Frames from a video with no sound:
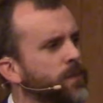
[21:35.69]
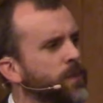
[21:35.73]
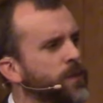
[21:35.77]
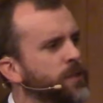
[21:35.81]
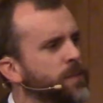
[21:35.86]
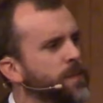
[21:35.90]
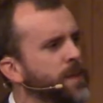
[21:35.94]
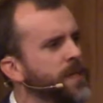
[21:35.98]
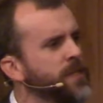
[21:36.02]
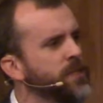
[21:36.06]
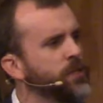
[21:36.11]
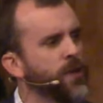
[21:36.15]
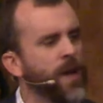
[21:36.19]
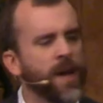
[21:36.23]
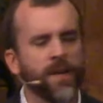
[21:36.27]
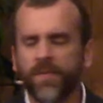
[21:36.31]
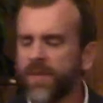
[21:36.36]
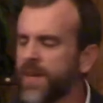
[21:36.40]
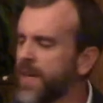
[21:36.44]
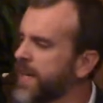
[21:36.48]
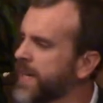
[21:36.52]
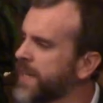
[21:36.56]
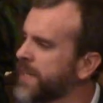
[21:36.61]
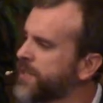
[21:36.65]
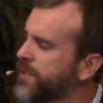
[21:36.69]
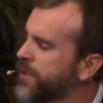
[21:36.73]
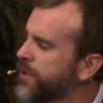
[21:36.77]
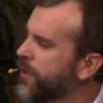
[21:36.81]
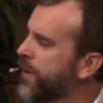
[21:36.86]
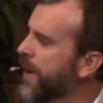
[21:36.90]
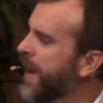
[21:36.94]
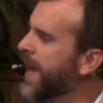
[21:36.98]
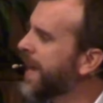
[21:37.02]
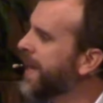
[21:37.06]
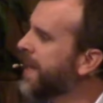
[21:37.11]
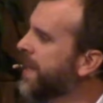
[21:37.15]
which means you have kids or
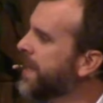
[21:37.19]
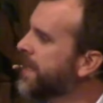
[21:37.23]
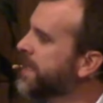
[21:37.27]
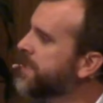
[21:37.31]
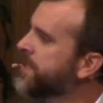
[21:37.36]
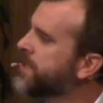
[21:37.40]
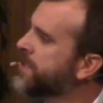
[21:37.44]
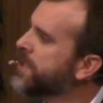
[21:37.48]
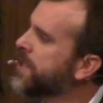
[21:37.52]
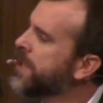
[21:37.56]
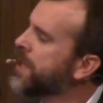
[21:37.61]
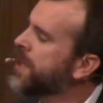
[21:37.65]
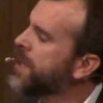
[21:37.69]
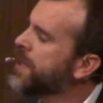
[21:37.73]
grandkids,